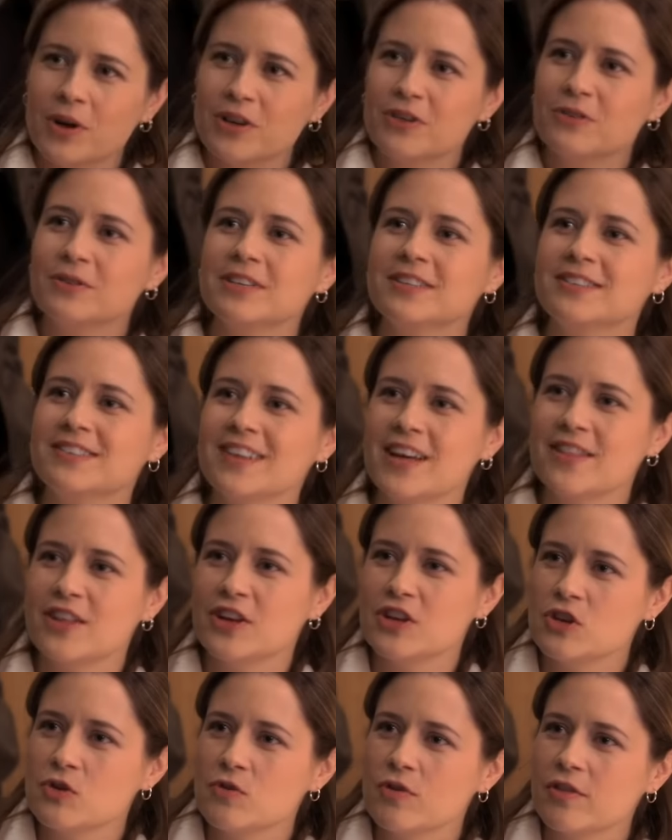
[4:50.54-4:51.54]
I want you to say
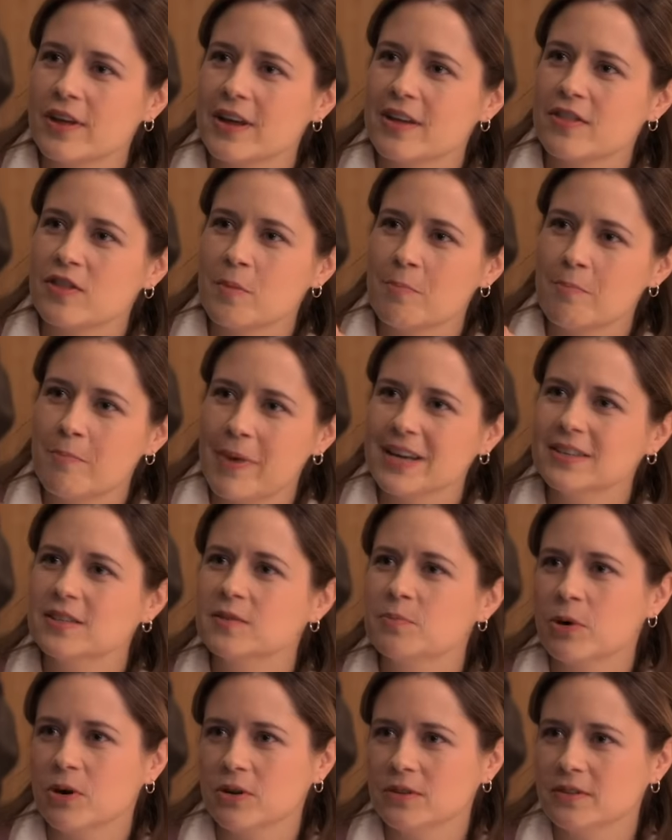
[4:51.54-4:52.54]
that you think the
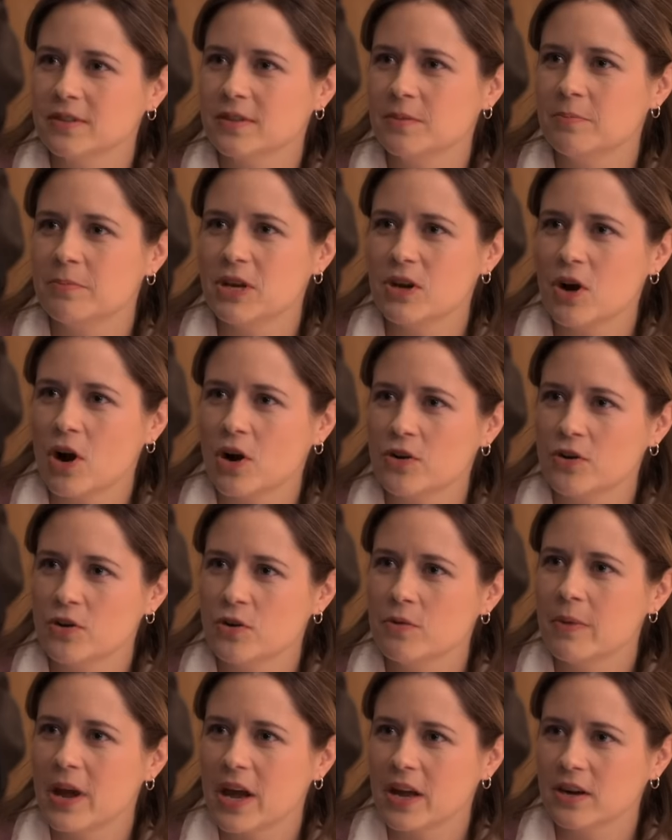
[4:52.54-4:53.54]
best person to be our
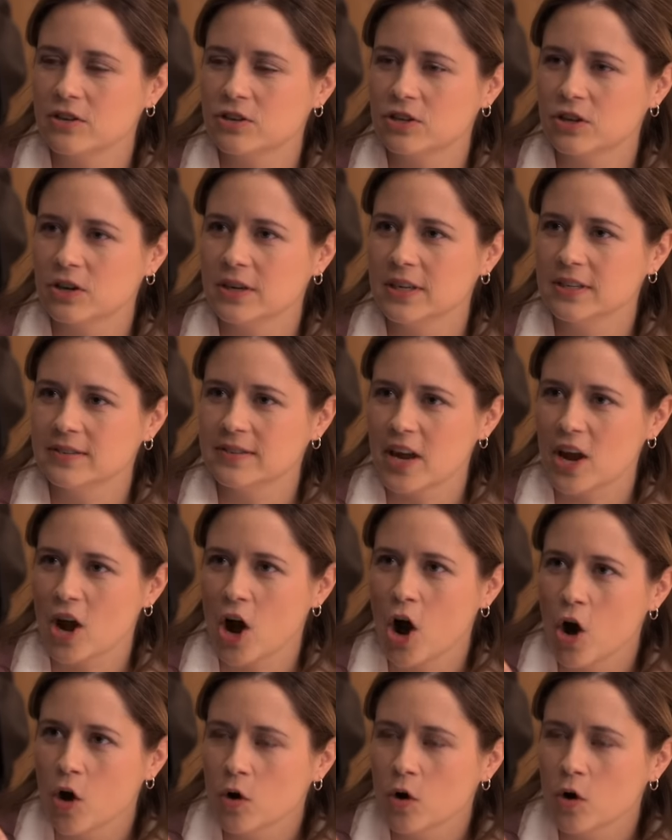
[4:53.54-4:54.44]
new manager is a